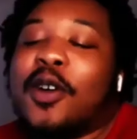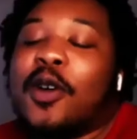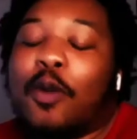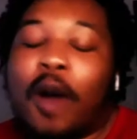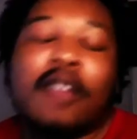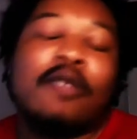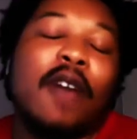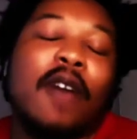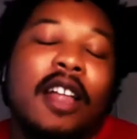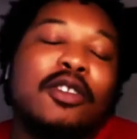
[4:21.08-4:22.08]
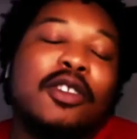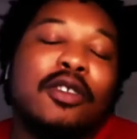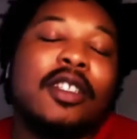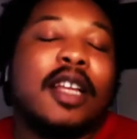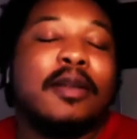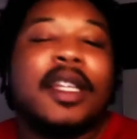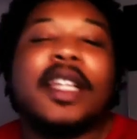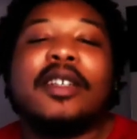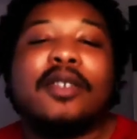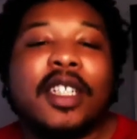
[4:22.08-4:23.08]
why did you choose the name
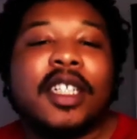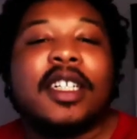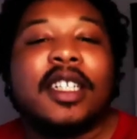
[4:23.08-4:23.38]
Skinny OG?